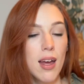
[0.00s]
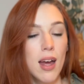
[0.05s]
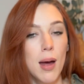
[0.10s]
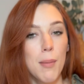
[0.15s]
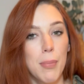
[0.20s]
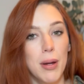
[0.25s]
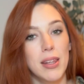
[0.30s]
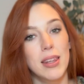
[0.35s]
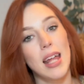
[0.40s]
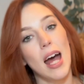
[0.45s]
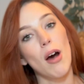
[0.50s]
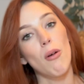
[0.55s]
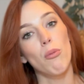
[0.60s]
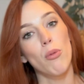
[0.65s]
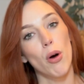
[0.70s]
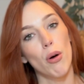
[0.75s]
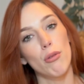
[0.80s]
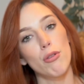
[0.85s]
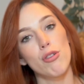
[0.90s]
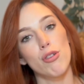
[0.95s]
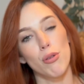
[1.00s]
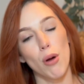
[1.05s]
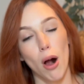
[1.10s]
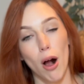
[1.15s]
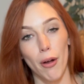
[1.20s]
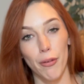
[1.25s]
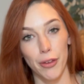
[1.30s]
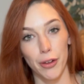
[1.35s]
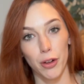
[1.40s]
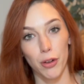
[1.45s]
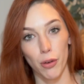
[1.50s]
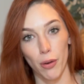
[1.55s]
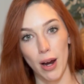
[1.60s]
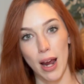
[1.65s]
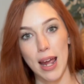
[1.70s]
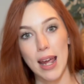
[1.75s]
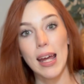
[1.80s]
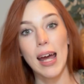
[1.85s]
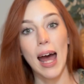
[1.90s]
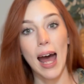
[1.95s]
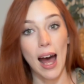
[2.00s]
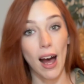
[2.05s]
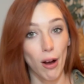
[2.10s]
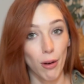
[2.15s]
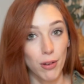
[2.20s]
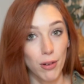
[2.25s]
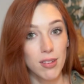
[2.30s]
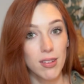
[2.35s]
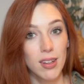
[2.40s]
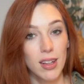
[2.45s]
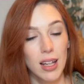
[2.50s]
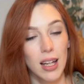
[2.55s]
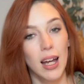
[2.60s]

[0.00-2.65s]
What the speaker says: but that won't draw the gray out.